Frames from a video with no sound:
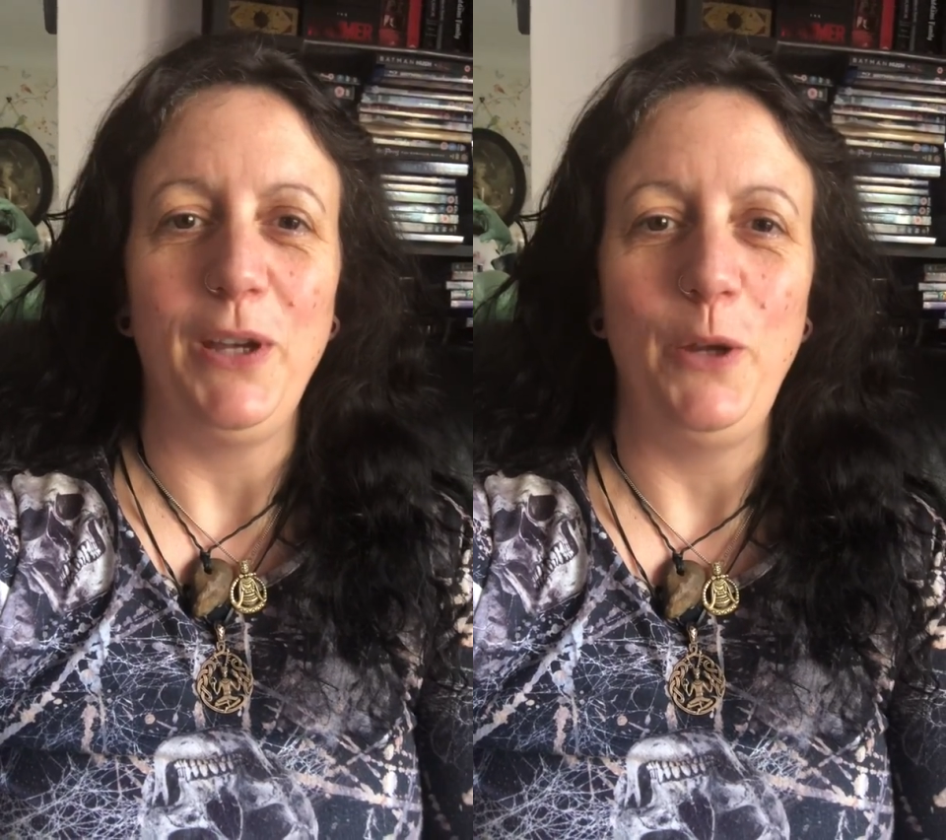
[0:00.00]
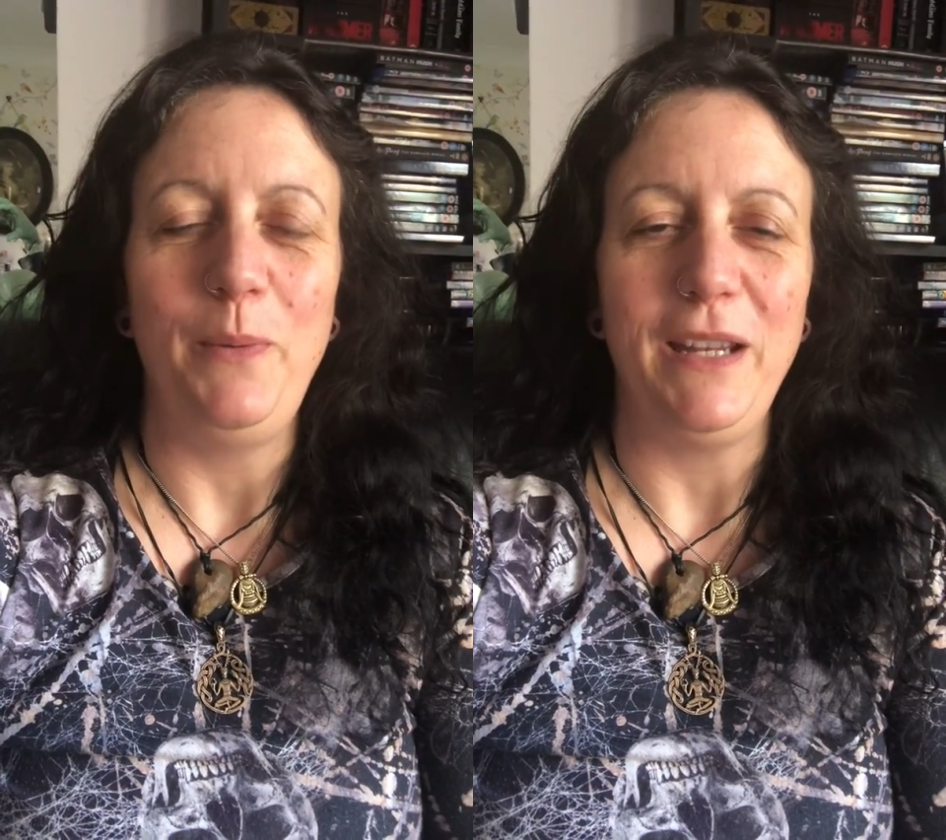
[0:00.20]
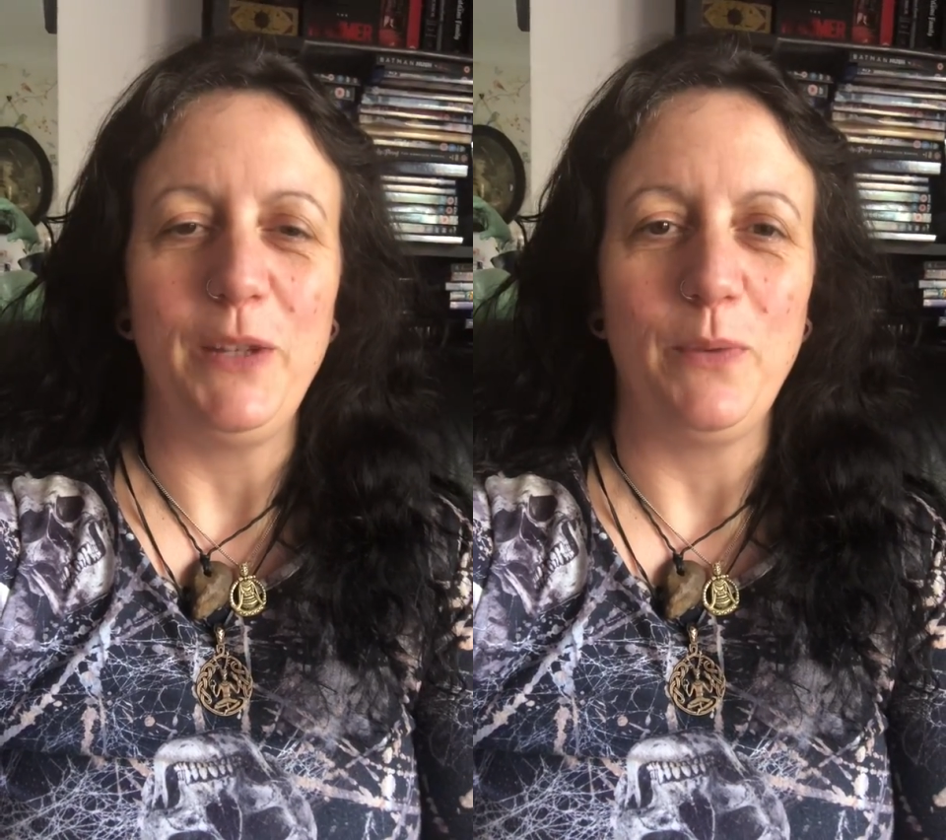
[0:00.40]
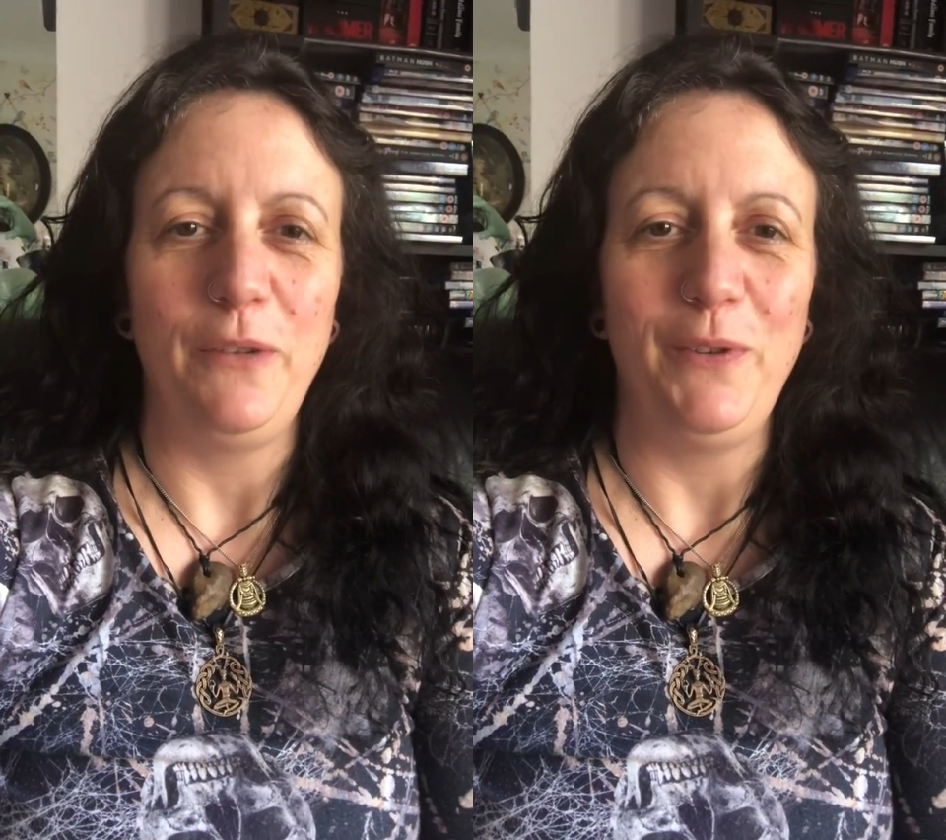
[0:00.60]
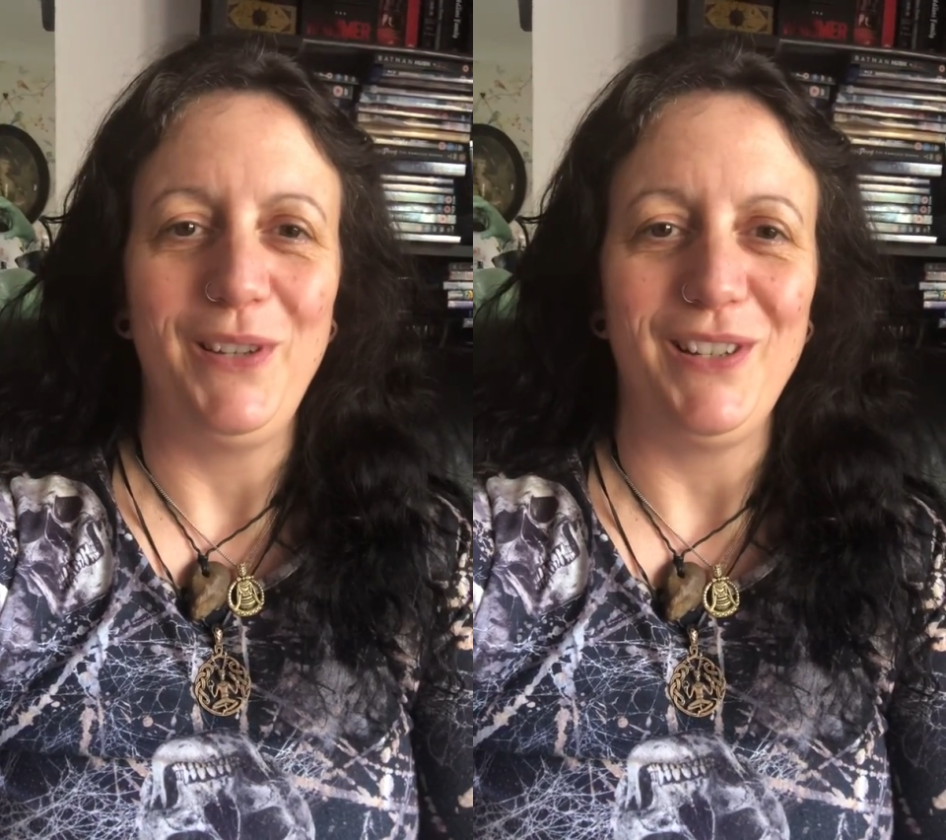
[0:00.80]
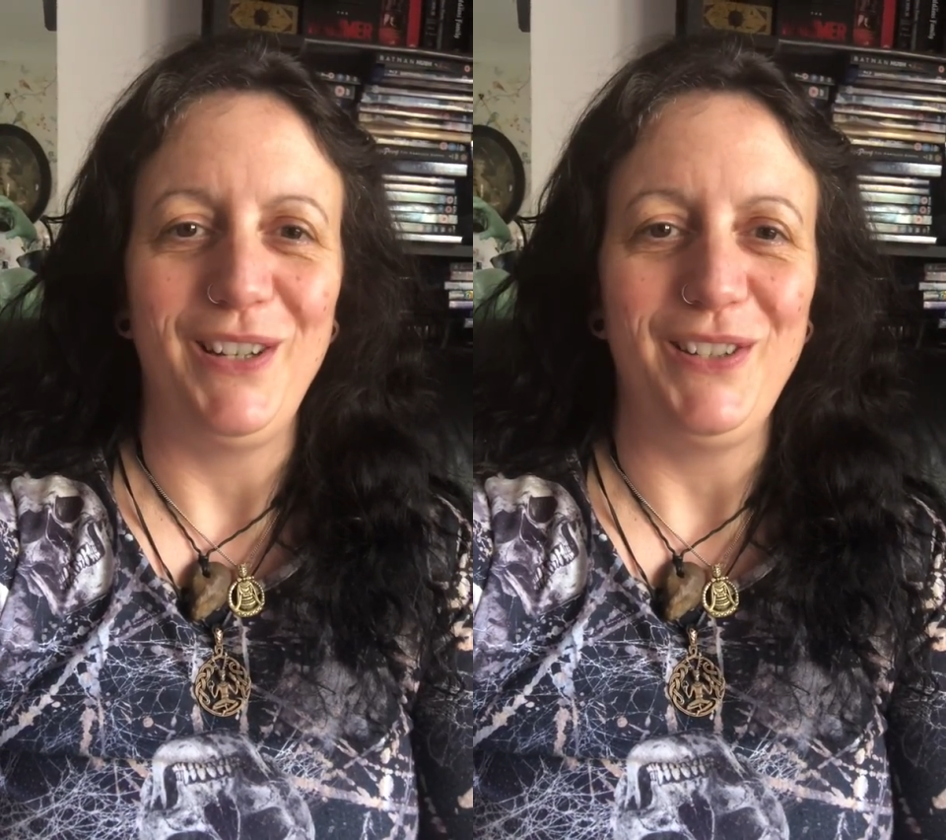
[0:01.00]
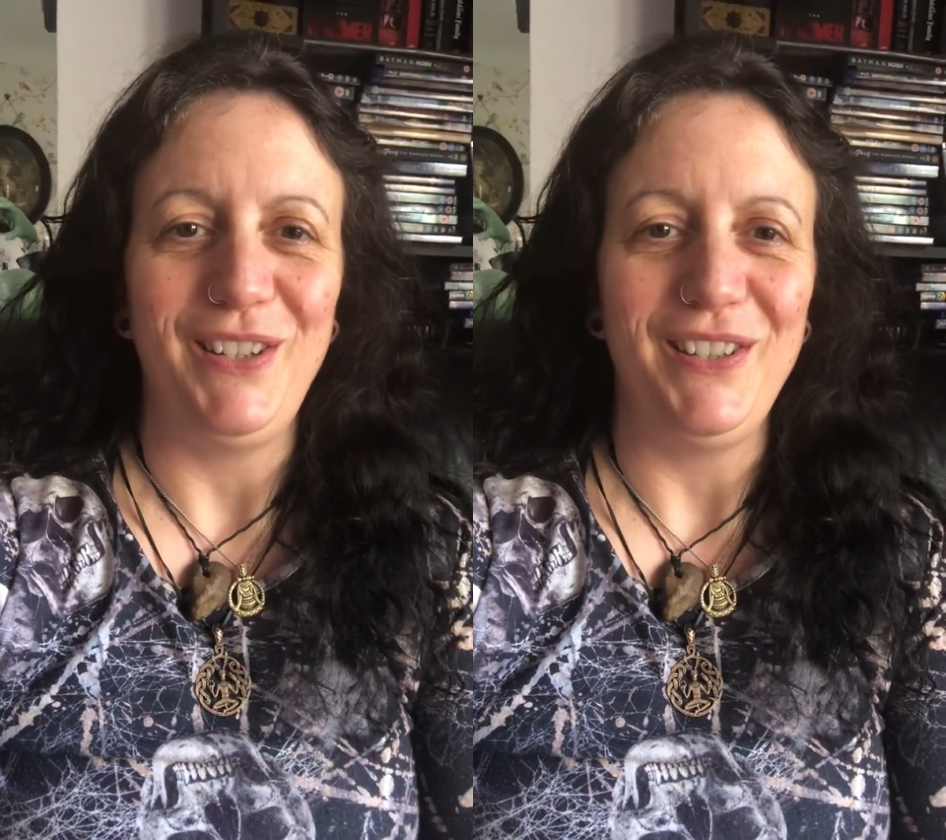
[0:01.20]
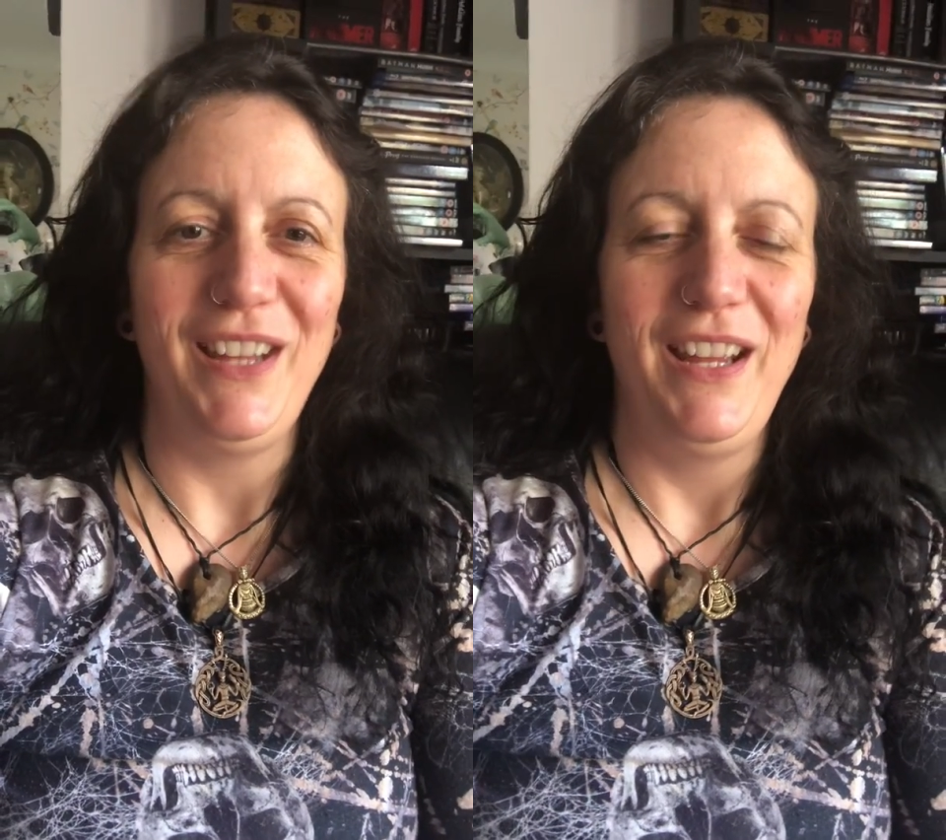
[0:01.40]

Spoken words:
hoping as when I first started.